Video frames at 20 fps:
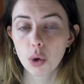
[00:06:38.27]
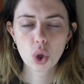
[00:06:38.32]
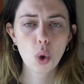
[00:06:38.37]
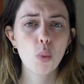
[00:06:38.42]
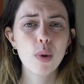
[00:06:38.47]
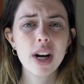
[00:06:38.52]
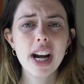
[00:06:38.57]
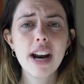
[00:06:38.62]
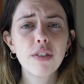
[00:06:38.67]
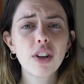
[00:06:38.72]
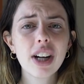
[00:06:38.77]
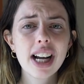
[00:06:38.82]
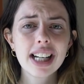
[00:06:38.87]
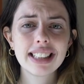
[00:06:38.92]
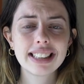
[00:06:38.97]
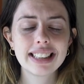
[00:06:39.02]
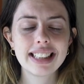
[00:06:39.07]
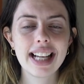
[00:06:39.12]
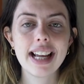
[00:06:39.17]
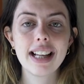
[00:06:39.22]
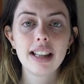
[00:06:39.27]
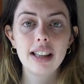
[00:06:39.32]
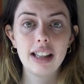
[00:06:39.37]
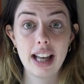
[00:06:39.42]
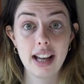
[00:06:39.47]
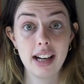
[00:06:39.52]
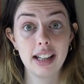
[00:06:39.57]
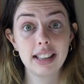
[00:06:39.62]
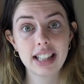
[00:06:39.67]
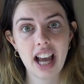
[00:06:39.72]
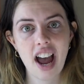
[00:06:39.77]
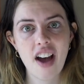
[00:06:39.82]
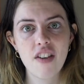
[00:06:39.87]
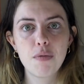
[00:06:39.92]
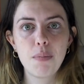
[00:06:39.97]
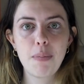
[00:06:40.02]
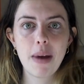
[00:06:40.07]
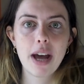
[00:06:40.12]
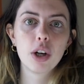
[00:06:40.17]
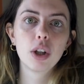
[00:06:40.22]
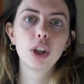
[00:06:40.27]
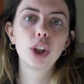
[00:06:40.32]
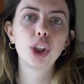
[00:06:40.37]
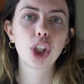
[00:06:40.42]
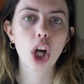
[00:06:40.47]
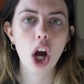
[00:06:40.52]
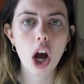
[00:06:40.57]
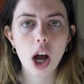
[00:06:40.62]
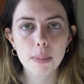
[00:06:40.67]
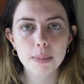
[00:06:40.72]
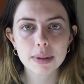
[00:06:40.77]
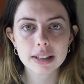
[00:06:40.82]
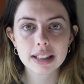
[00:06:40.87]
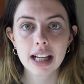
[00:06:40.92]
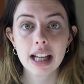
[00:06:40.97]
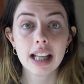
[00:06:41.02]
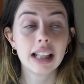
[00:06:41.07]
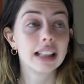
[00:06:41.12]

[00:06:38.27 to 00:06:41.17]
We never had to say, let us have better jobs.